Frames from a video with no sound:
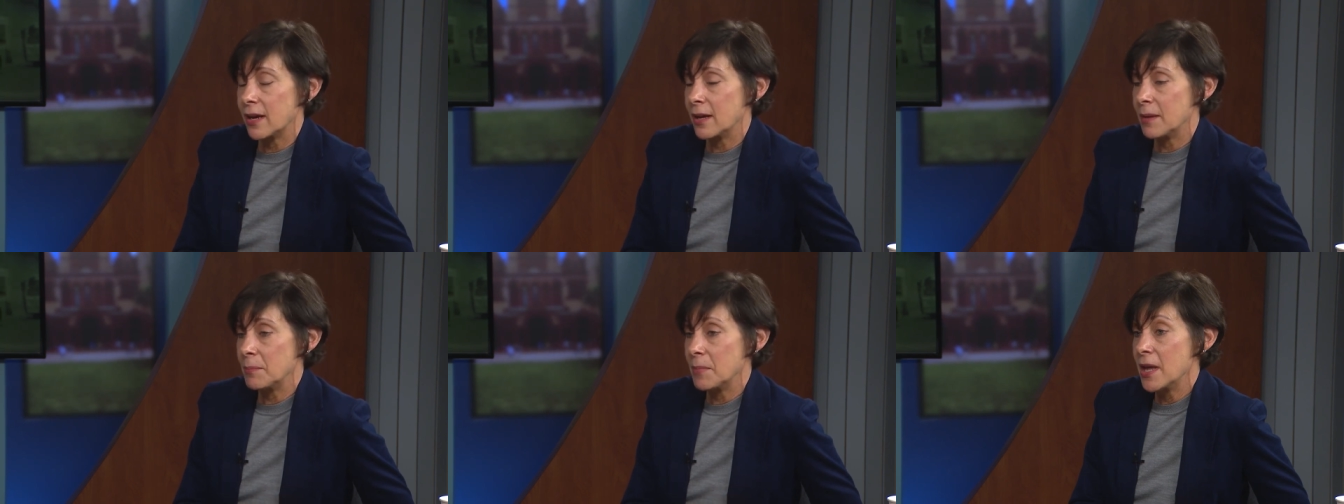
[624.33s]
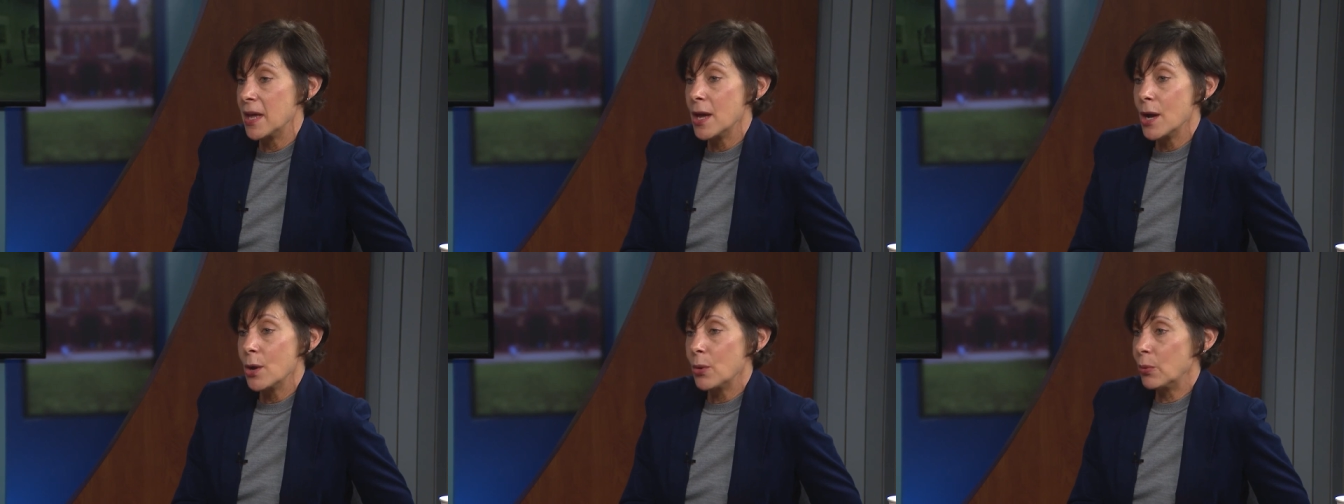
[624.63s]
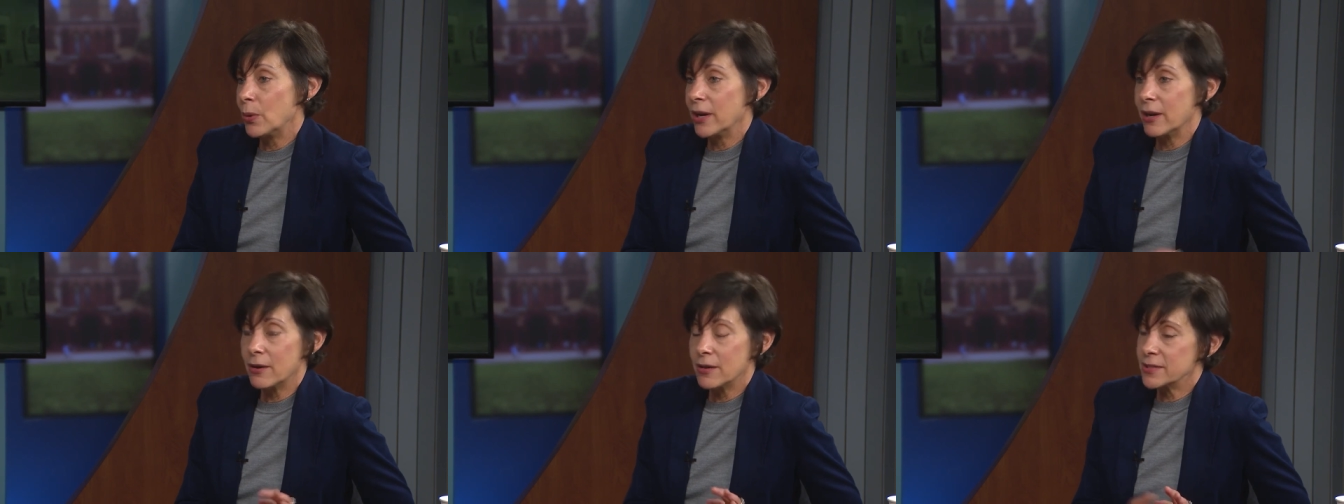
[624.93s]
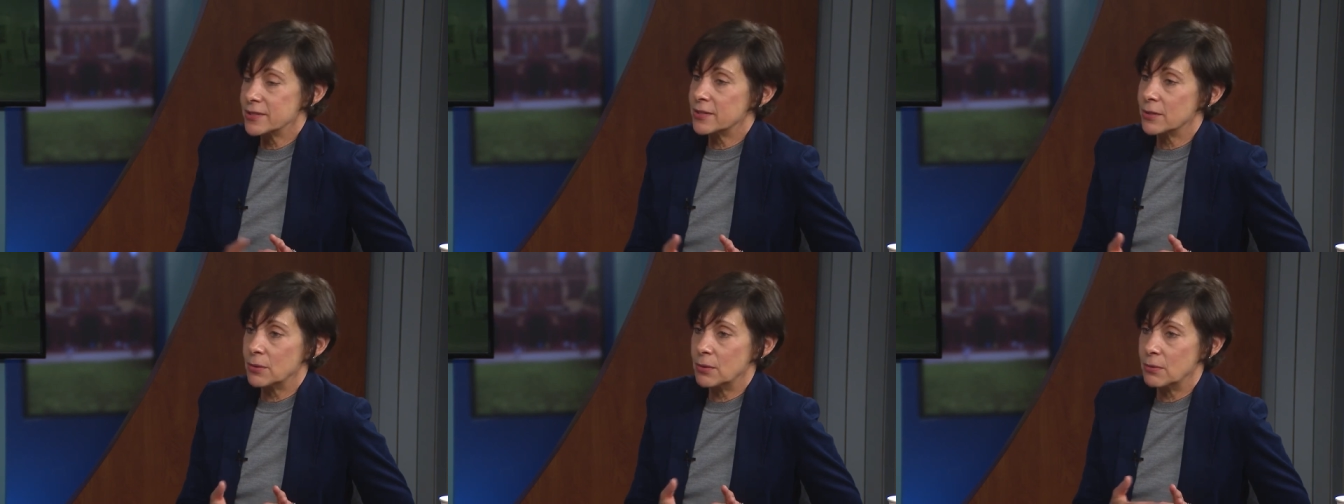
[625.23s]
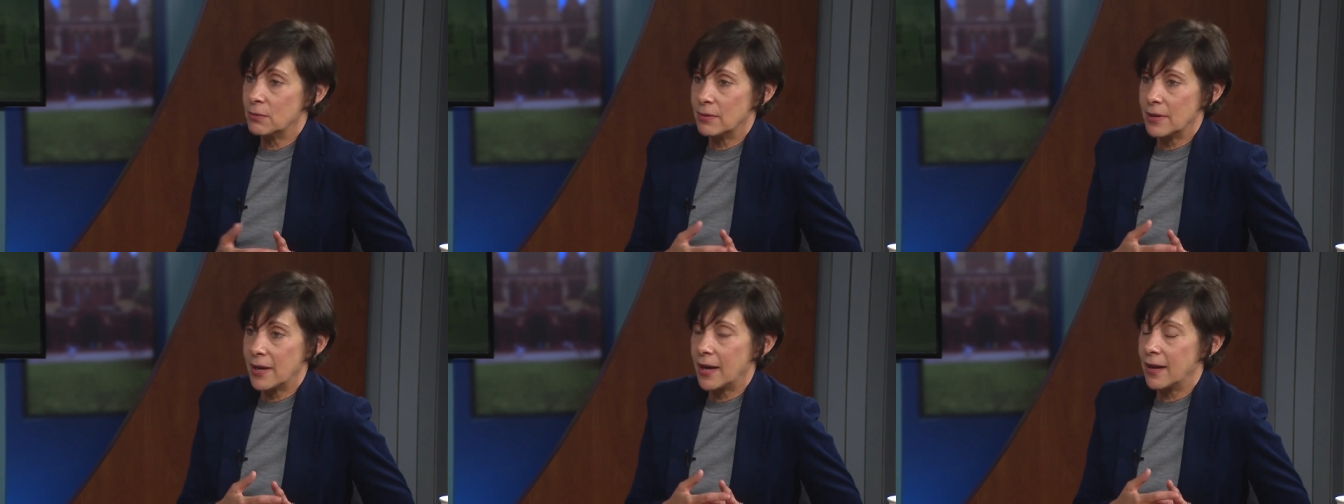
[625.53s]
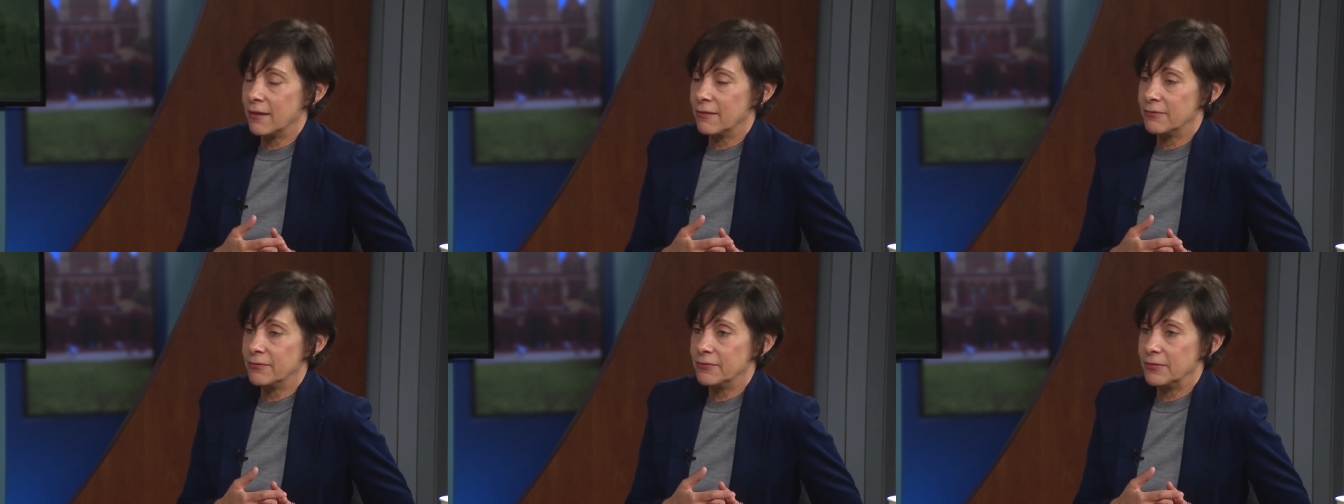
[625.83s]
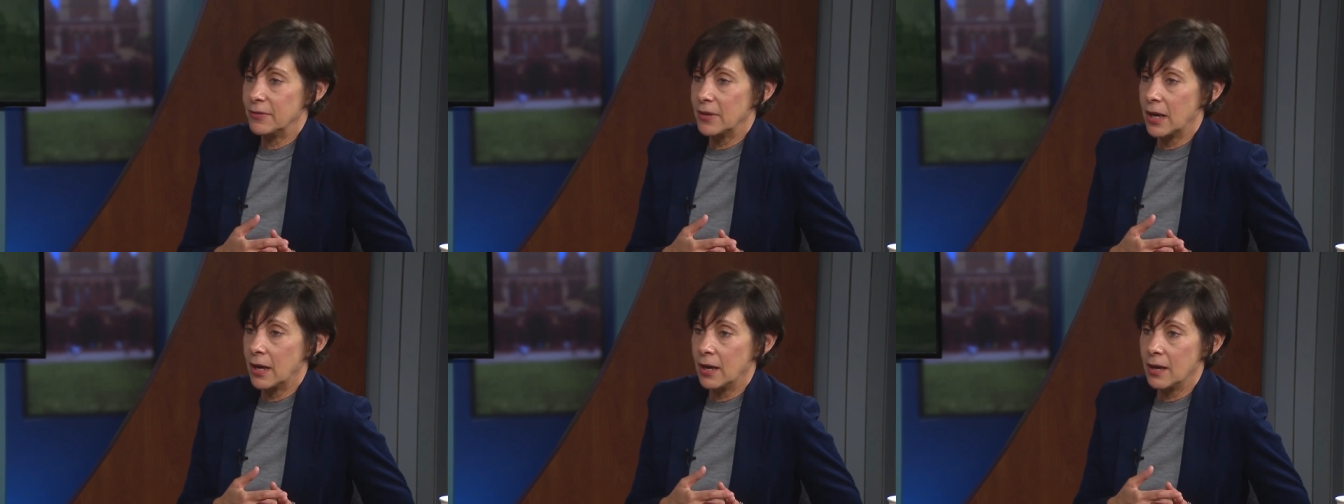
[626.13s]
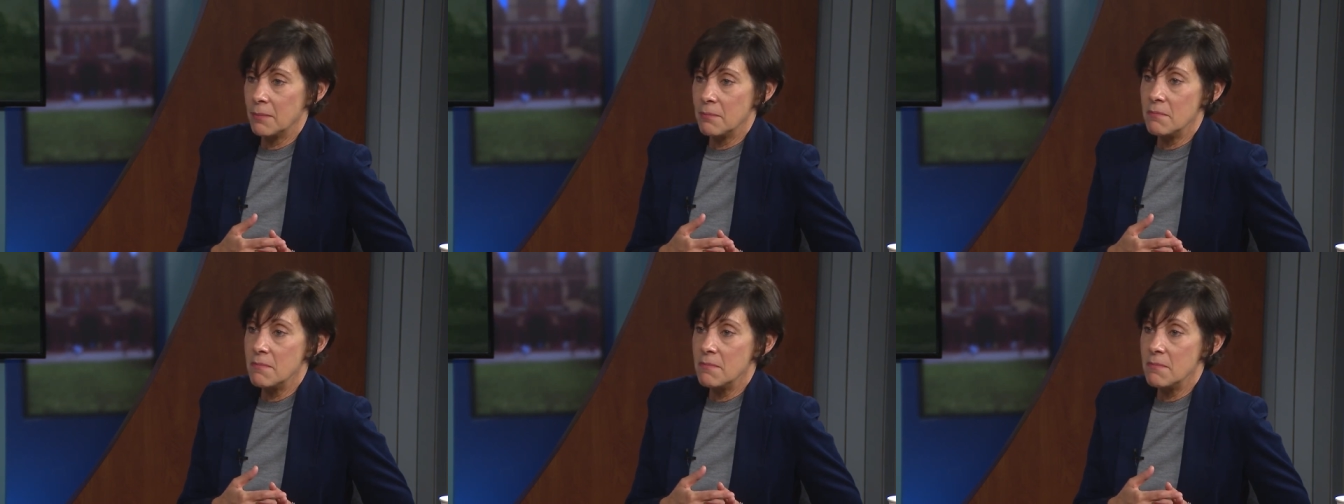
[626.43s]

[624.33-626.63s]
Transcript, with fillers: Um, we also have uh,